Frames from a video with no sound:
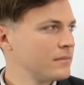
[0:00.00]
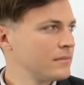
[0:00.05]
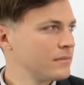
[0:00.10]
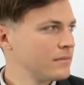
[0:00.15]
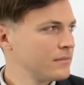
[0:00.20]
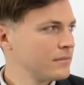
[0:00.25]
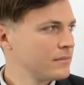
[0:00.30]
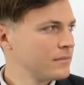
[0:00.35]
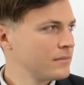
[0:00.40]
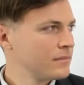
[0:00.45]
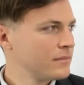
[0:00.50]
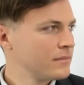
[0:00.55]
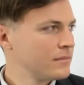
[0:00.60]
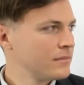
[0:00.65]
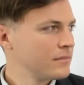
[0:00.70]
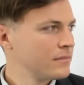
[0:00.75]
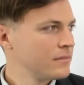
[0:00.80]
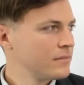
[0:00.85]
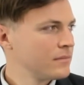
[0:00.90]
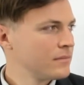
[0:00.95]

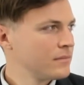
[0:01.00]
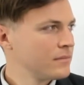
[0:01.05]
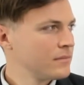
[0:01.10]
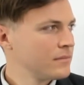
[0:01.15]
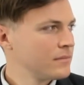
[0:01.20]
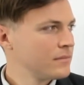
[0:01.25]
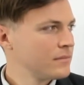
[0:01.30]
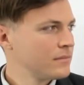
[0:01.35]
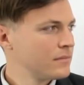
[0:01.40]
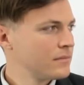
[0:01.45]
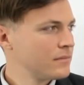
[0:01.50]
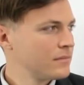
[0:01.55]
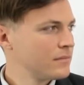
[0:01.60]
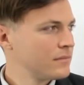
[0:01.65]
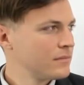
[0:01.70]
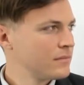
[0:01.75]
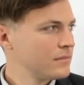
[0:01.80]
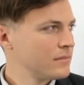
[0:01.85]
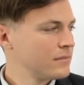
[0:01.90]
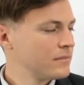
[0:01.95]

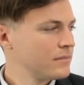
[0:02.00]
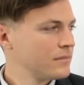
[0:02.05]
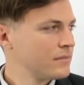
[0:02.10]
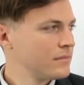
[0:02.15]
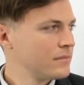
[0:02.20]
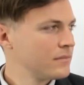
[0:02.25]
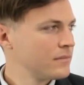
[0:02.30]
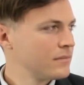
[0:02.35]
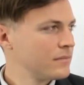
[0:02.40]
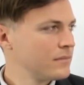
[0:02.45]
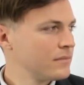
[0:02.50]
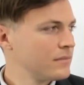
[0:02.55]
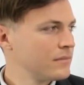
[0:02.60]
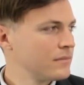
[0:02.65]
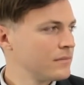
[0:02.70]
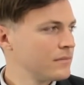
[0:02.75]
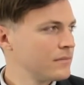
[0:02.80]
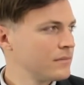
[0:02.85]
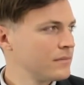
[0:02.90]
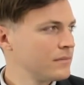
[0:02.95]

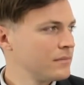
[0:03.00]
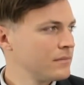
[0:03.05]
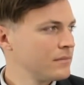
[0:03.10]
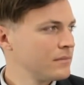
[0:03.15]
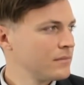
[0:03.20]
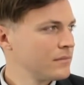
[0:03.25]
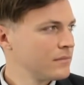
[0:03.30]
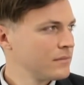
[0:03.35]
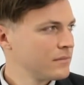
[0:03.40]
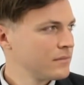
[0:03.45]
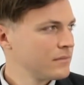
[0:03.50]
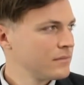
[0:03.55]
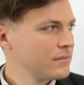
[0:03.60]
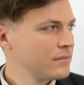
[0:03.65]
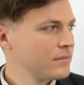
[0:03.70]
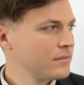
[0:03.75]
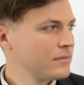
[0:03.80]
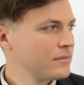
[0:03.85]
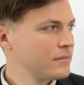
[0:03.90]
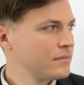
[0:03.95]

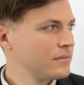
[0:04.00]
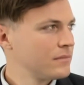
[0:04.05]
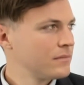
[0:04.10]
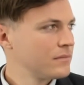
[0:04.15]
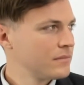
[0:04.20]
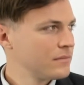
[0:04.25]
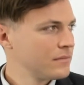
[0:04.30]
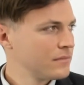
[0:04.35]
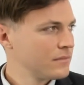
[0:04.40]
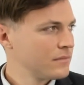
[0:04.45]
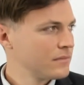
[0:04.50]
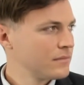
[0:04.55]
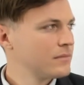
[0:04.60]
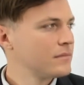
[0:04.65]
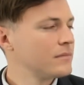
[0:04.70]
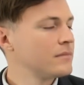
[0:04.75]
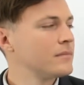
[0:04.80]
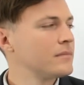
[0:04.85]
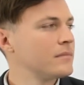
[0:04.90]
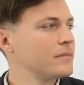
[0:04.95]

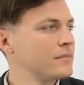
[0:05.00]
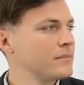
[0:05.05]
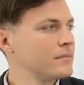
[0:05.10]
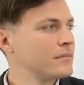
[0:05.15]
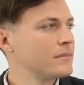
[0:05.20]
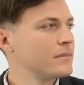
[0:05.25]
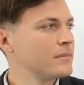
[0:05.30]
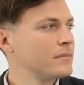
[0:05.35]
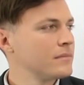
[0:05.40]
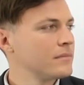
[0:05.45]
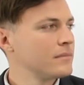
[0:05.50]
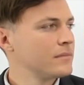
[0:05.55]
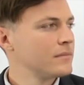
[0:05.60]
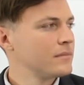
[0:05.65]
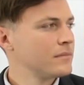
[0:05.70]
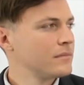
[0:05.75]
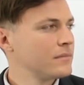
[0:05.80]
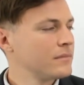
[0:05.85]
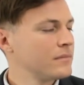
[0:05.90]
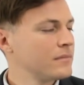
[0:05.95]

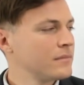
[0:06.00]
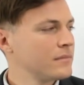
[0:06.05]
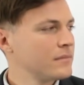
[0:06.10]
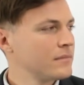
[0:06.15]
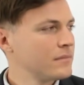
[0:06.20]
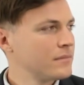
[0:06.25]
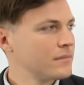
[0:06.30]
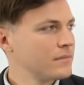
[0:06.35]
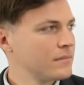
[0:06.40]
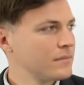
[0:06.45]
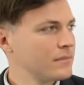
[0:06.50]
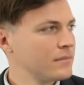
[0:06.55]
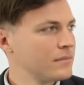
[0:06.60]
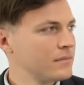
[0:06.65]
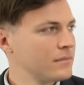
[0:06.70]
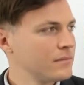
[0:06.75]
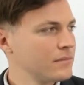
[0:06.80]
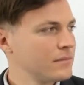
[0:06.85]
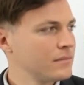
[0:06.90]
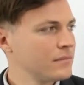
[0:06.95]

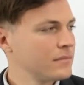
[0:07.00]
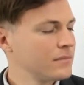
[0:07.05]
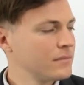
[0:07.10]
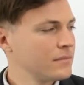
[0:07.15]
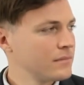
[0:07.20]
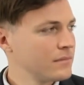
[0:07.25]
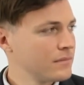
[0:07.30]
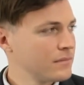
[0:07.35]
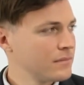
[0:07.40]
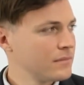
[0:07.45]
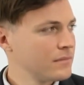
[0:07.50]
This person isn't speaking.